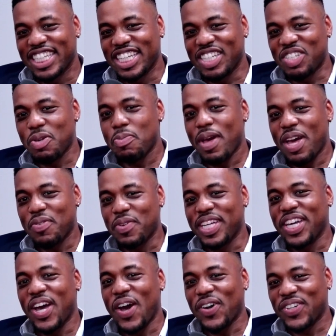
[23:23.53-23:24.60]
and to bed we
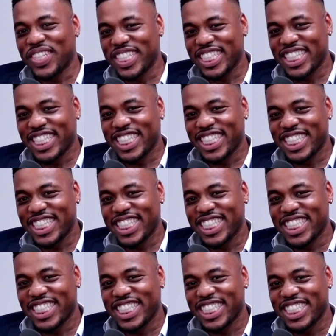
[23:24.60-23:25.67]
go. And to bed we go.
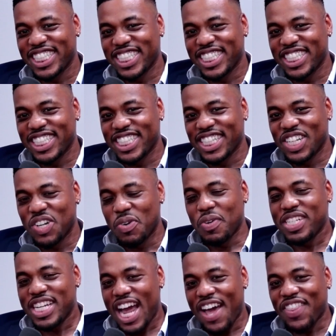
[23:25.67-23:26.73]
Yeah.
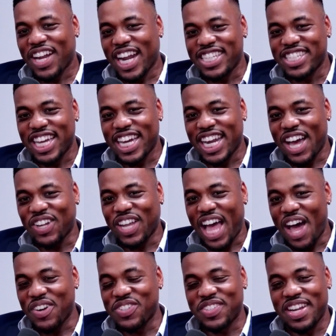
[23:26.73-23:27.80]
Which now that I say it out
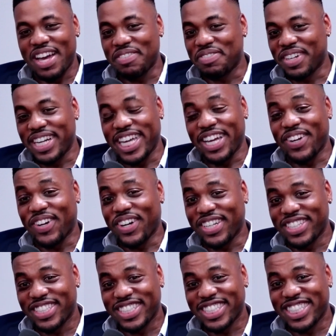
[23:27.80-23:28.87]
loud is not funny at all. It's